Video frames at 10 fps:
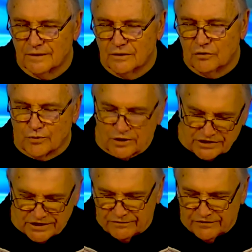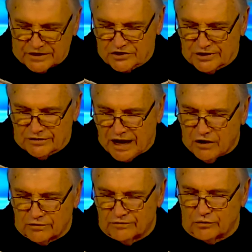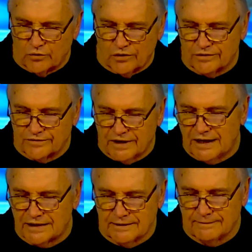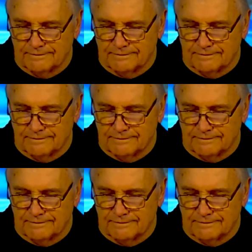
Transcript: who brings conviction out of the Word of God.